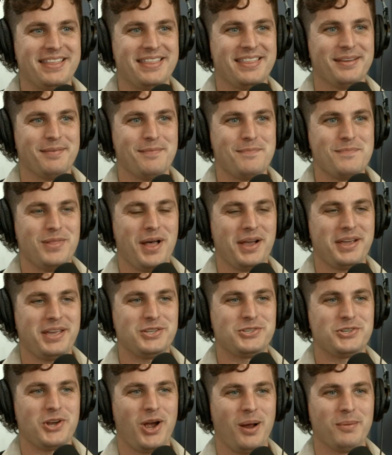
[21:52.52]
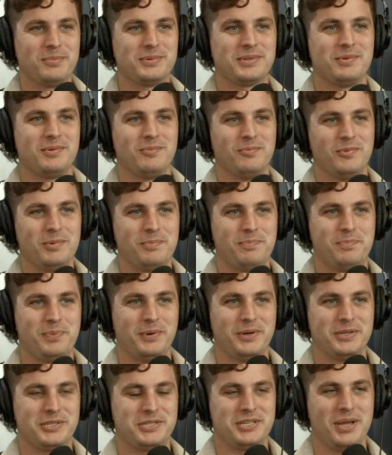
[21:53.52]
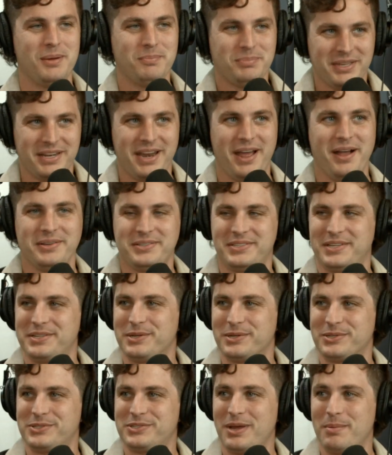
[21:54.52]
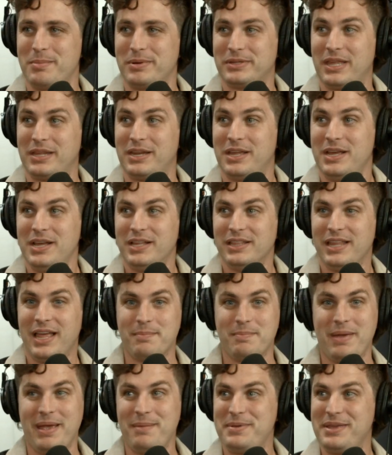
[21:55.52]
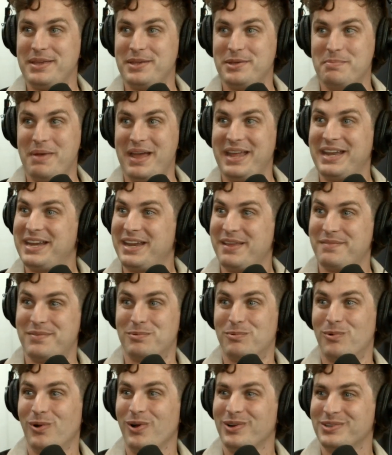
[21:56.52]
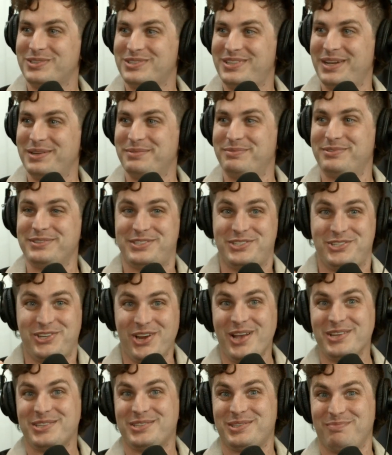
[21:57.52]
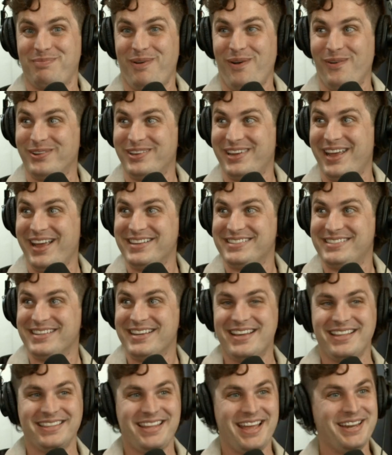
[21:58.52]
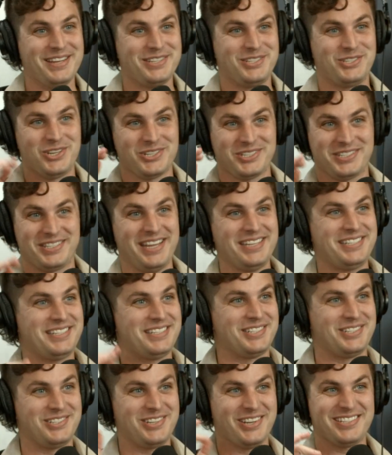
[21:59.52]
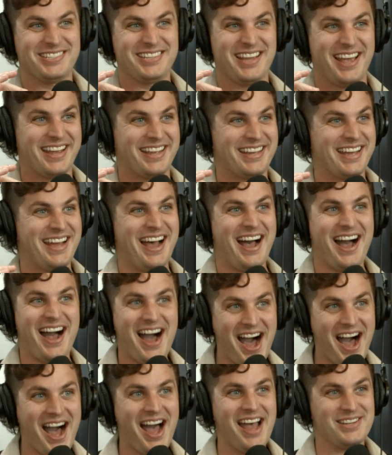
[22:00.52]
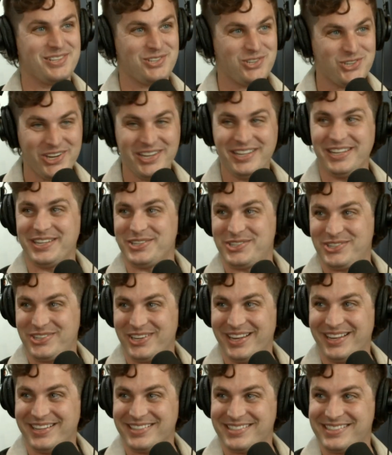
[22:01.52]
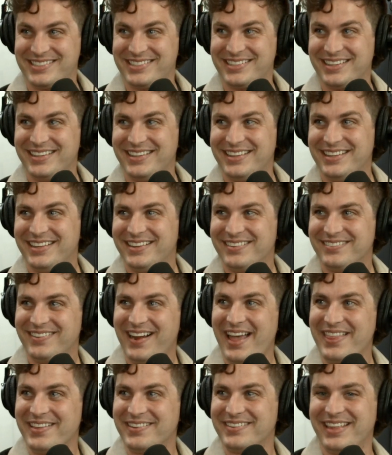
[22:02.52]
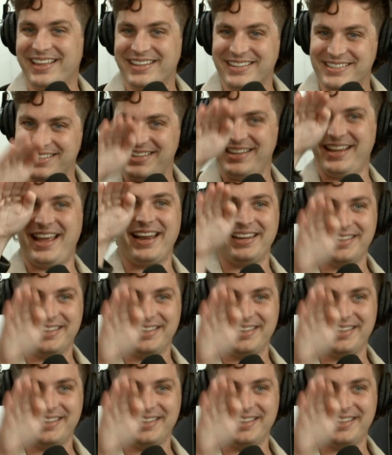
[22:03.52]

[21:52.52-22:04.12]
the Lucky Charms would put something else in your stomach that, like, maybe you made it even worse, that it was just the bolognese. Then this is just like hot chili shits rather than you got a